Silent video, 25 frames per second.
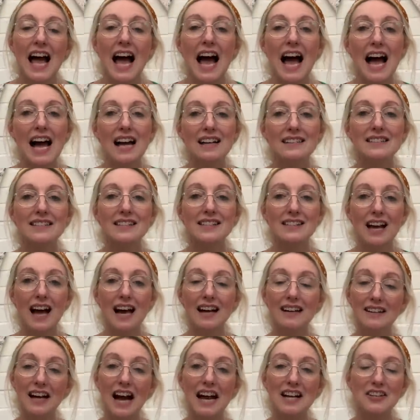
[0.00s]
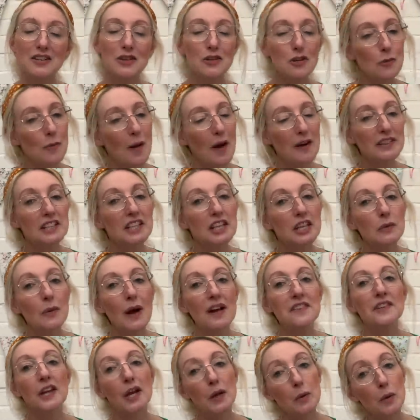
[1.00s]
And I don't know about you, I
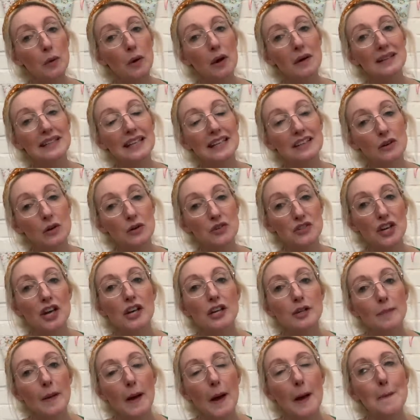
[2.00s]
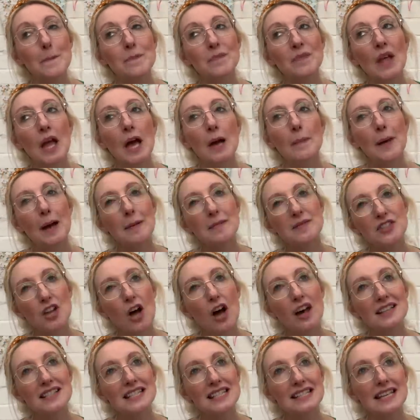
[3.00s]
know we're only in October, but I'm
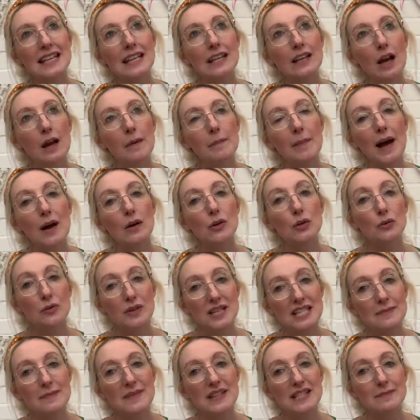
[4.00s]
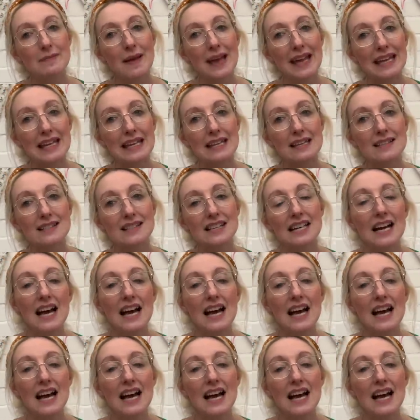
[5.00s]
starting to think about Christmas makes